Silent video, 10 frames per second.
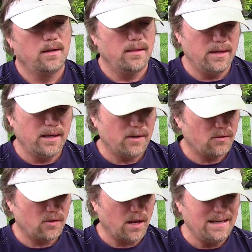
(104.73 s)

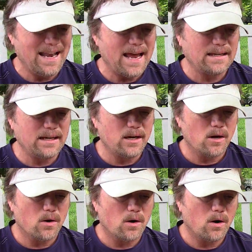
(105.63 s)
this
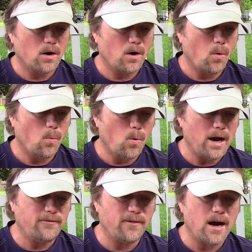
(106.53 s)
Netgear
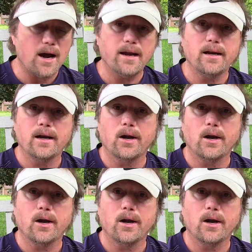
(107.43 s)
Wi-Fi